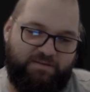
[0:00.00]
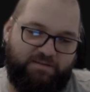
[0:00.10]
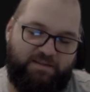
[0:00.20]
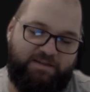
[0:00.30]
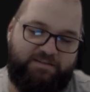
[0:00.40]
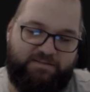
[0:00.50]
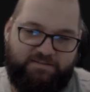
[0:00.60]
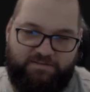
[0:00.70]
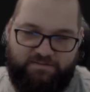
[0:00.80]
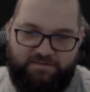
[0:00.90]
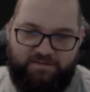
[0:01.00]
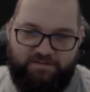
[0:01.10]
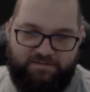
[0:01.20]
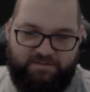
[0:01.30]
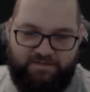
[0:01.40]
Like
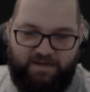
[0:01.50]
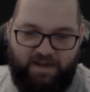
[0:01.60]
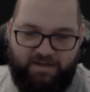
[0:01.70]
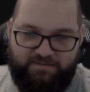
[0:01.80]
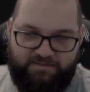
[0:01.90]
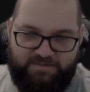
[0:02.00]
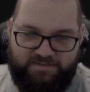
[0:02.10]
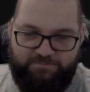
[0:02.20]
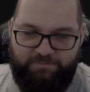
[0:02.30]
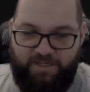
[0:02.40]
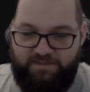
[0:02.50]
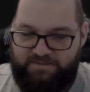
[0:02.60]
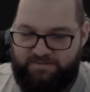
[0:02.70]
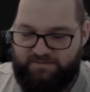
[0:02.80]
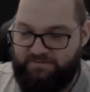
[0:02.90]
the card as a
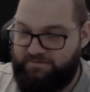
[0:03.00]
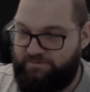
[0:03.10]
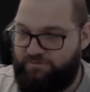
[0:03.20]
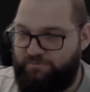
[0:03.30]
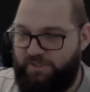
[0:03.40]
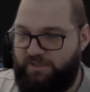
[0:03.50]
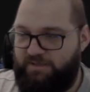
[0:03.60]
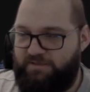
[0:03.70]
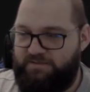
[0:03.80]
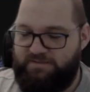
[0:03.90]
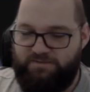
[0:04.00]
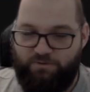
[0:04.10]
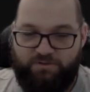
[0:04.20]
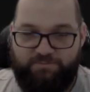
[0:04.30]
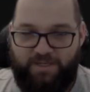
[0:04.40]
base to me is
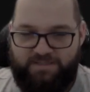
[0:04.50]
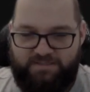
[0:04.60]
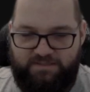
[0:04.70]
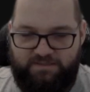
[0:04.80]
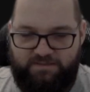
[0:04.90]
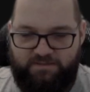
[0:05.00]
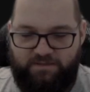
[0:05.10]
not amazing.